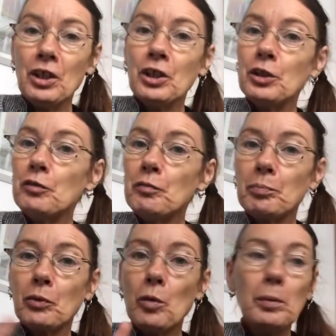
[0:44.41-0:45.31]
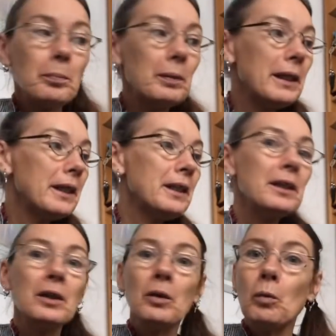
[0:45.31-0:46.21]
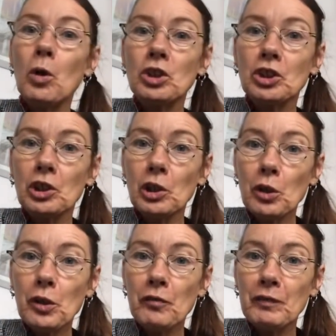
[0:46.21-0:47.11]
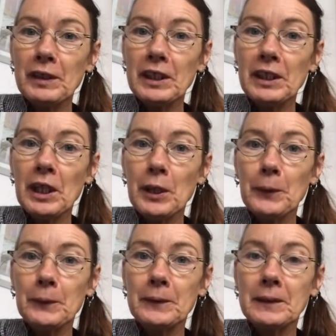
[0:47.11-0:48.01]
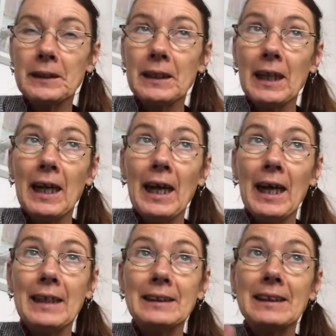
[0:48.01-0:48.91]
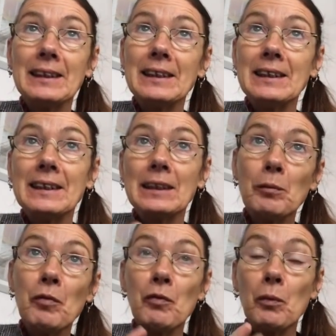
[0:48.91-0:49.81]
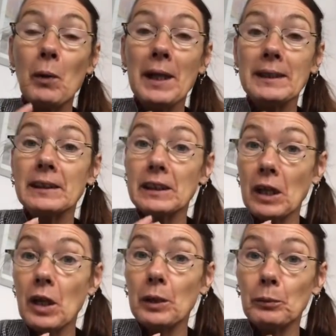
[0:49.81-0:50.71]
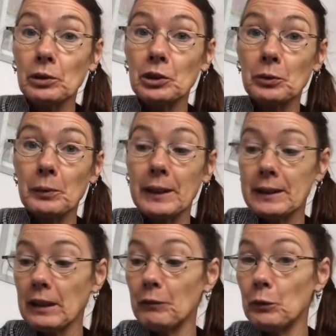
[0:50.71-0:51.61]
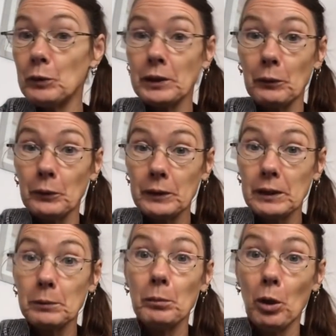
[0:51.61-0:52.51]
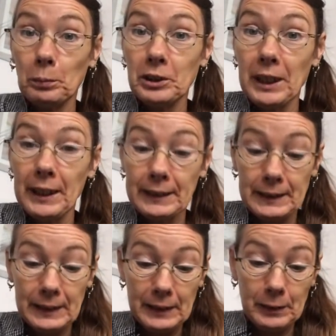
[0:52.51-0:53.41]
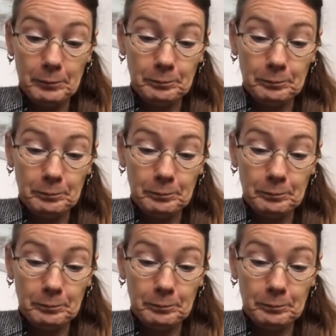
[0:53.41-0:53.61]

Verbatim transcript: you've probably watched a lot of the videos and seen some of the ways that I will do it. I've also got some objects here.